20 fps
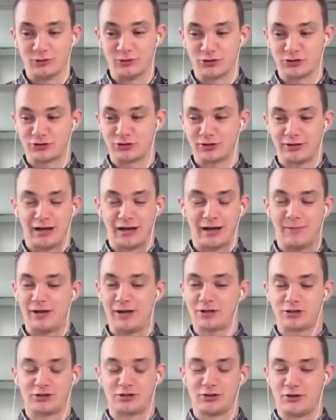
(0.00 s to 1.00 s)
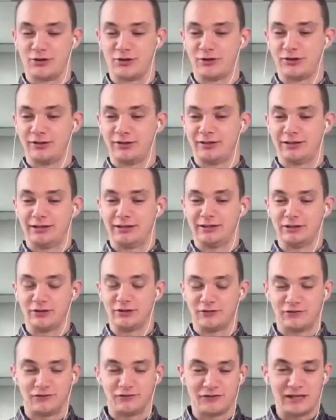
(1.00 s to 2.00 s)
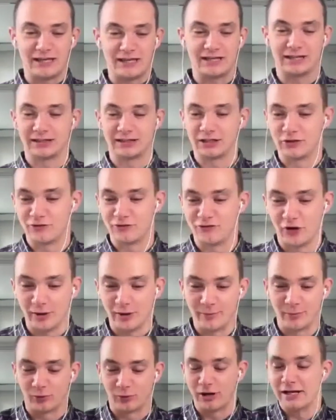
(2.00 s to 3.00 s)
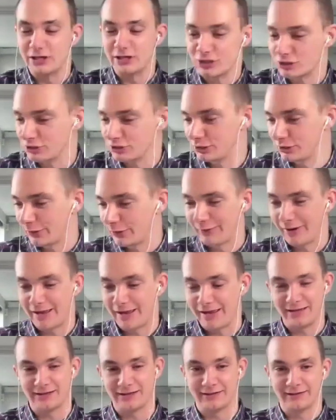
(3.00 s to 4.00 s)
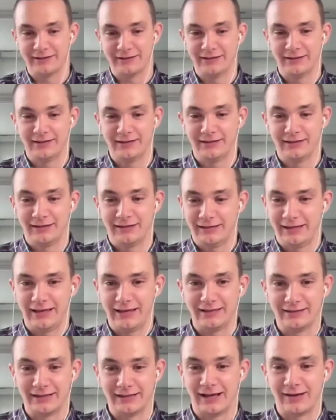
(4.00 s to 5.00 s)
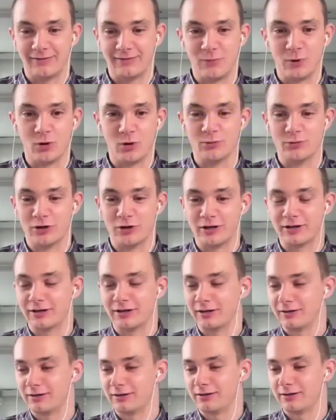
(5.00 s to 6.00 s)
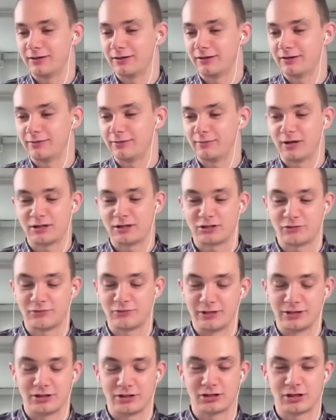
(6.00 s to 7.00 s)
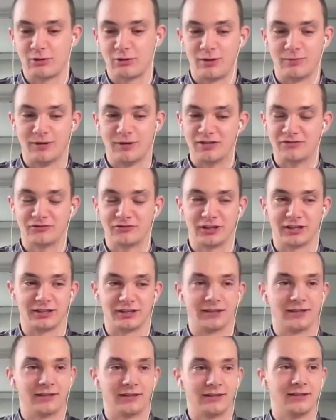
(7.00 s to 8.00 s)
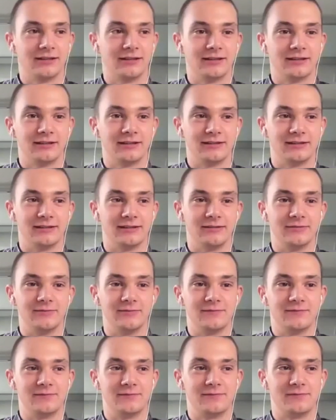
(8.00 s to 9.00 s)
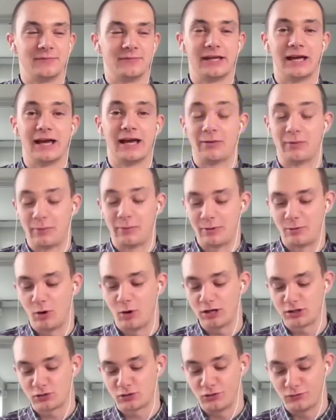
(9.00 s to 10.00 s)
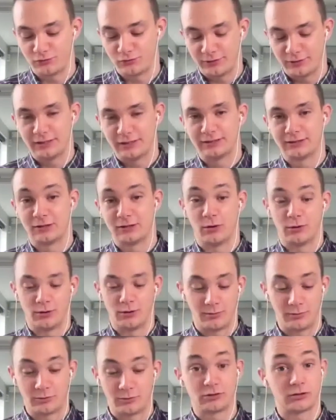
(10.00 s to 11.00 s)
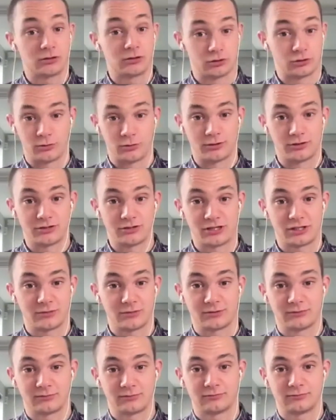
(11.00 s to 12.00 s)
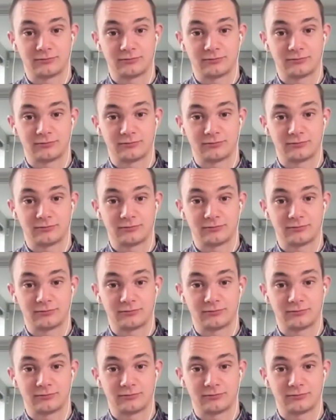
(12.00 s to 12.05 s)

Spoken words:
Just imagine the feeling, like the vibration created in that moment must have been so uplifting. But yeah, I mean, what I sort of sorry, were you going to say something?